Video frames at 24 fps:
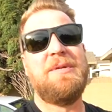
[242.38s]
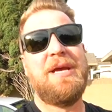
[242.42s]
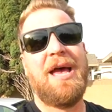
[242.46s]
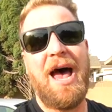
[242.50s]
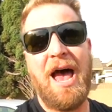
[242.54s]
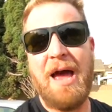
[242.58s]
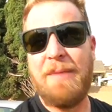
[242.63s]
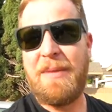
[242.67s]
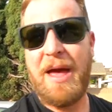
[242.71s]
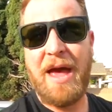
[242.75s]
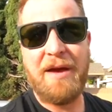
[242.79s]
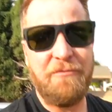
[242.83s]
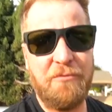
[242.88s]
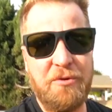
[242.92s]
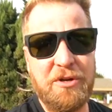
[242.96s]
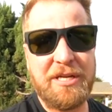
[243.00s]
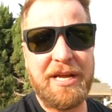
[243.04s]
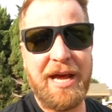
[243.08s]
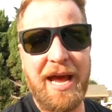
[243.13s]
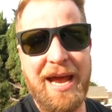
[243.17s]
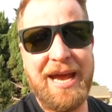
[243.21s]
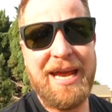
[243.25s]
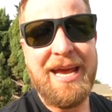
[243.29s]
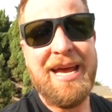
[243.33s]
me hype every
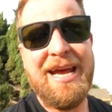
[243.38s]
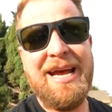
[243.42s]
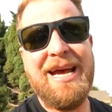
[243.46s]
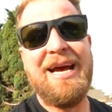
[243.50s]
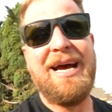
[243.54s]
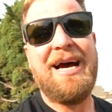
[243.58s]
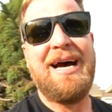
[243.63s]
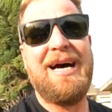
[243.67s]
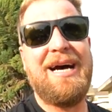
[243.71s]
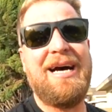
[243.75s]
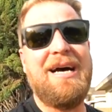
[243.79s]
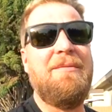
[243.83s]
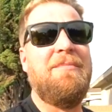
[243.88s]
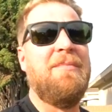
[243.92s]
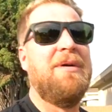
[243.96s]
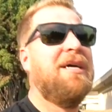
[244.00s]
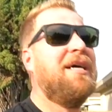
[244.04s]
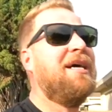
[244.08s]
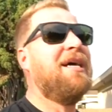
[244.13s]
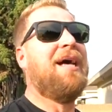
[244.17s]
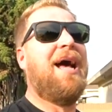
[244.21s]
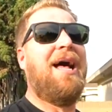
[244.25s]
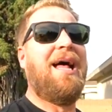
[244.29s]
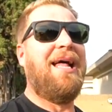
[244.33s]
day. Um,
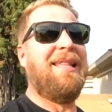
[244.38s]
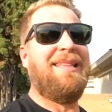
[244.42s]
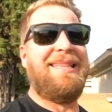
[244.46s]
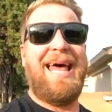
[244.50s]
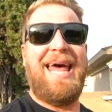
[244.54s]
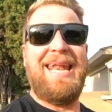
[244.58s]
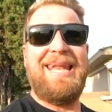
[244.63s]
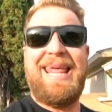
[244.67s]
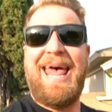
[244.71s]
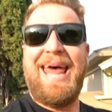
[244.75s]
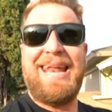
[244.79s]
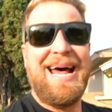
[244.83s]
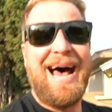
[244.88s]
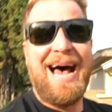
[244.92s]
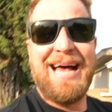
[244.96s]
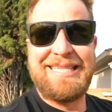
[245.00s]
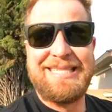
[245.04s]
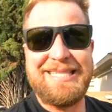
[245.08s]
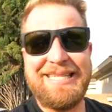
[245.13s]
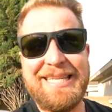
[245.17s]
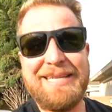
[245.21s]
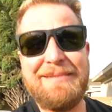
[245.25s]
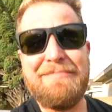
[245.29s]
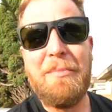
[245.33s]
that that
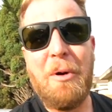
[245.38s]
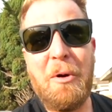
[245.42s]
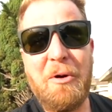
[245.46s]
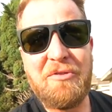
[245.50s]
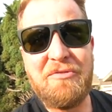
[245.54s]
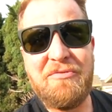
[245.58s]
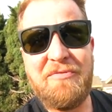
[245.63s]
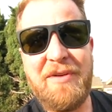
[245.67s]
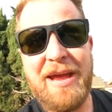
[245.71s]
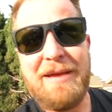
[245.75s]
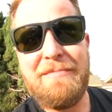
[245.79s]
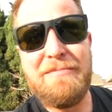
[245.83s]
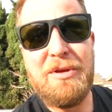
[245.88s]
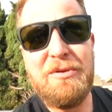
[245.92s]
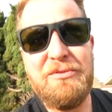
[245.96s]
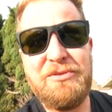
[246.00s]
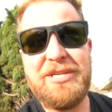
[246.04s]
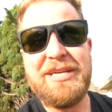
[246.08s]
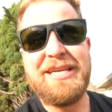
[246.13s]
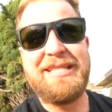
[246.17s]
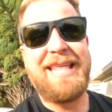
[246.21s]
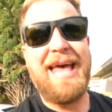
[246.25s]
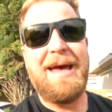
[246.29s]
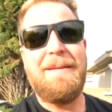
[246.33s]
hustle and motivate
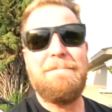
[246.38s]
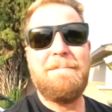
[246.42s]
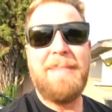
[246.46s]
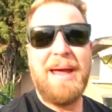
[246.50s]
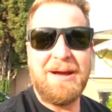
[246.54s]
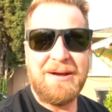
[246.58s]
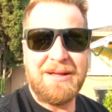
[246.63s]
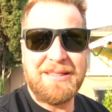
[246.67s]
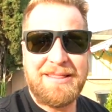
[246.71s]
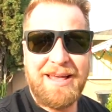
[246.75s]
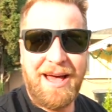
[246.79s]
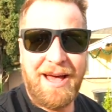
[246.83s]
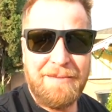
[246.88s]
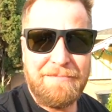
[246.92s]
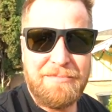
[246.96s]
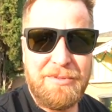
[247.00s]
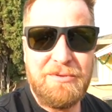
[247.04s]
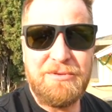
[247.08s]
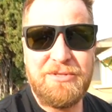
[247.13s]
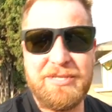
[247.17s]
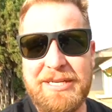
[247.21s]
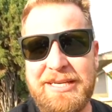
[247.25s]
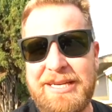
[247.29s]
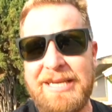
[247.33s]
music, that marathon
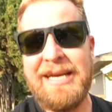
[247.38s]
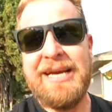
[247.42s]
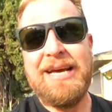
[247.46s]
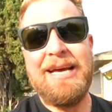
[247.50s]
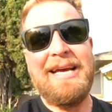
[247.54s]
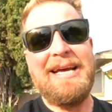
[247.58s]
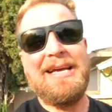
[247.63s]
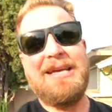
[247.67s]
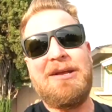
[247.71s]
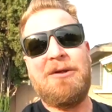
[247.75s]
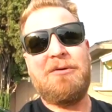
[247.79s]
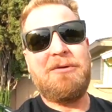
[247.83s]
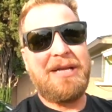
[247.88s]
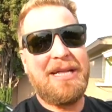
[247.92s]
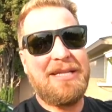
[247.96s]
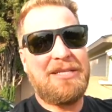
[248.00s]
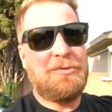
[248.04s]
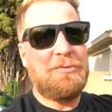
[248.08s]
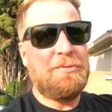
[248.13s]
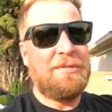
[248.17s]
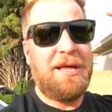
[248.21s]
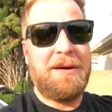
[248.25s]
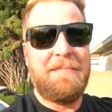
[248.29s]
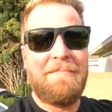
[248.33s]
music, you know,
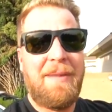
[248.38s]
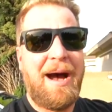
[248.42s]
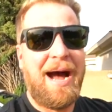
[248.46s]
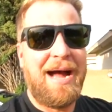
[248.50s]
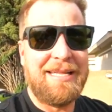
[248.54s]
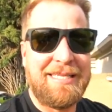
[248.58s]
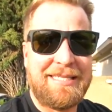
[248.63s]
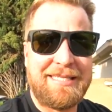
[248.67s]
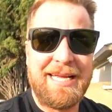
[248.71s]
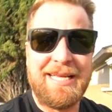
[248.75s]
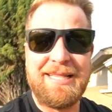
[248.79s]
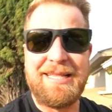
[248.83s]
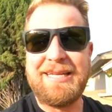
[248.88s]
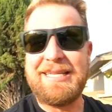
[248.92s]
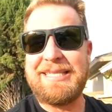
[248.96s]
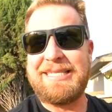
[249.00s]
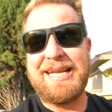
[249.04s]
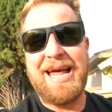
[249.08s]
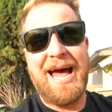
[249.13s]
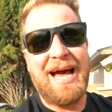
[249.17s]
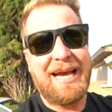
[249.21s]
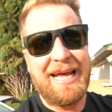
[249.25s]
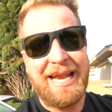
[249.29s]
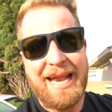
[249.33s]
gets you in that mindset that it's
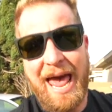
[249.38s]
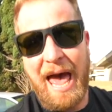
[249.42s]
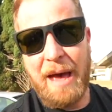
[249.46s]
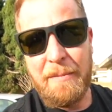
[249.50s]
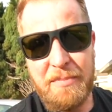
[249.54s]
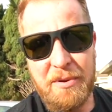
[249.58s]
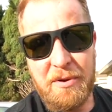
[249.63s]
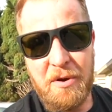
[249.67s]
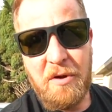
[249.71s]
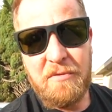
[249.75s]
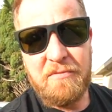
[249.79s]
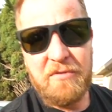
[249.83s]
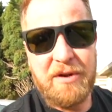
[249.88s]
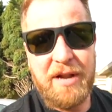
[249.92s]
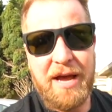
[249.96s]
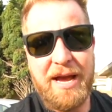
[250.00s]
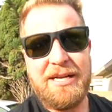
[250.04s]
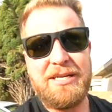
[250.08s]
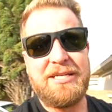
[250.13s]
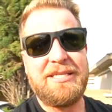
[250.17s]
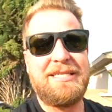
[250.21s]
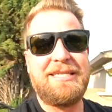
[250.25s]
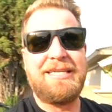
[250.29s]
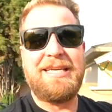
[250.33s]
not going to happen
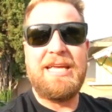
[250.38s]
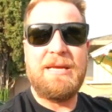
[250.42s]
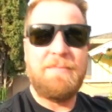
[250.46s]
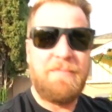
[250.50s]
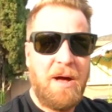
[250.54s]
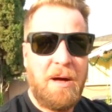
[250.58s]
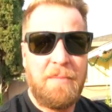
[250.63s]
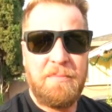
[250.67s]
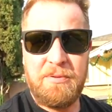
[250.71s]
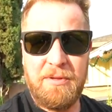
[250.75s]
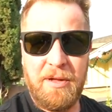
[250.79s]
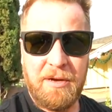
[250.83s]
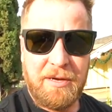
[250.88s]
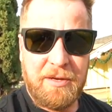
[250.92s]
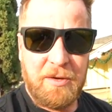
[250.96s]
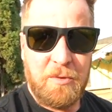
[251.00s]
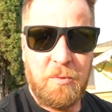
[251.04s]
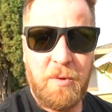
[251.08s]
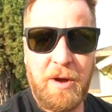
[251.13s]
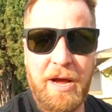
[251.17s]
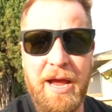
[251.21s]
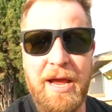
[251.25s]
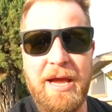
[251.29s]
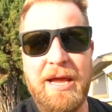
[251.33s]
overnight. Just to keep on plugging
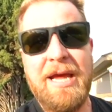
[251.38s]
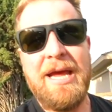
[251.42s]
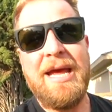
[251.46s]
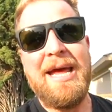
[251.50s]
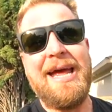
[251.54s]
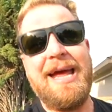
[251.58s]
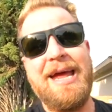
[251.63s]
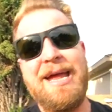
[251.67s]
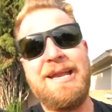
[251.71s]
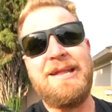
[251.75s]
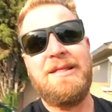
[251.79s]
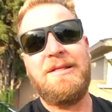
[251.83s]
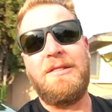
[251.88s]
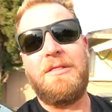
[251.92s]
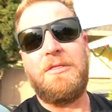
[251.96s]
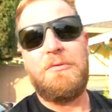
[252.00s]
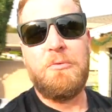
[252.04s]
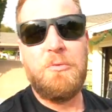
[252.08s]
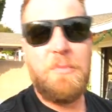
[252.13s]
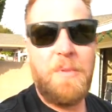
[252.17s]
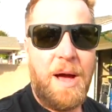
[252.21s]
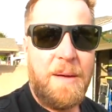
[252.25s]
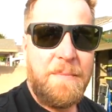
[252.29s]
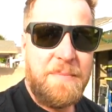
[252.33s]
away, and
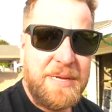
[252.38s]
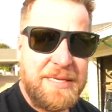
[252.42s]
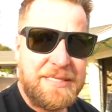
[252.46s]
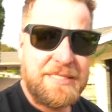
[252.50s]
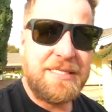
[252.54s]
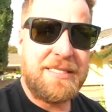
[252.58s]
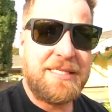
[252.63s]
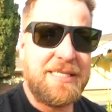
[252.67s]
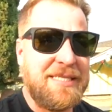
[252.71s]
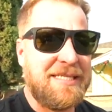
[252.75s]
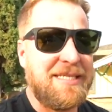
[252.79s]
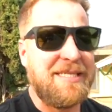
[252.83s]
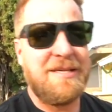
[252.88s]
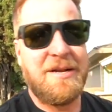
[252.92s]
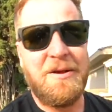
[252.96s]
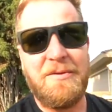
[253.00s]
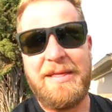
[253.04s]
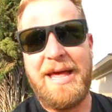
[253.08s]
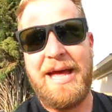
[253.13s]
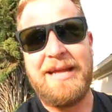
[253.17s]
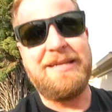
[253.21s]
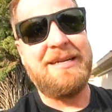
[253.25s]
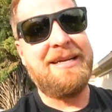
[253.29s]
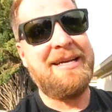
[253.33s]
through my businesses, you know
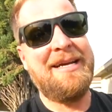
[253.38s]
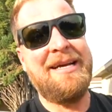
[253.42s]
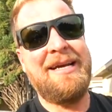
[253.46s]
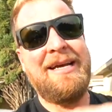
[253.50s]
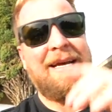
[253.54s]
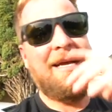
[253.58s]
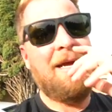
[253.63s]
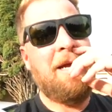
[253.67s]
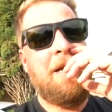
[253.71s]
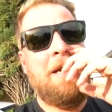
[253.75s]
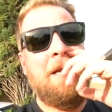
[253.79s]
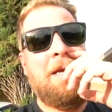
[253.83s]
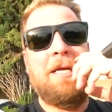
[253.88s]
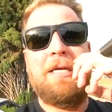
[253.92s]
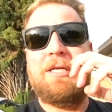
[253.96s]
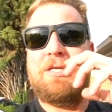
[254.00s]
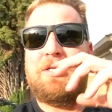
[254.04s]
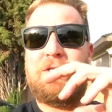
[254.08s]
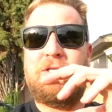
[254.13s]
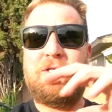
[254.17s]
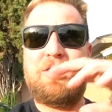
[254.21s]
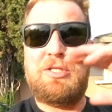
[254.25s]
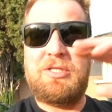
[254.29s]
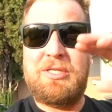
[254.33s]
that
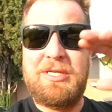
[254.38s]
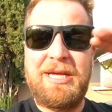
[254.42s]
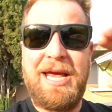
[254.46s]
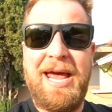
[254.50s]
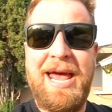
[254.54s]
has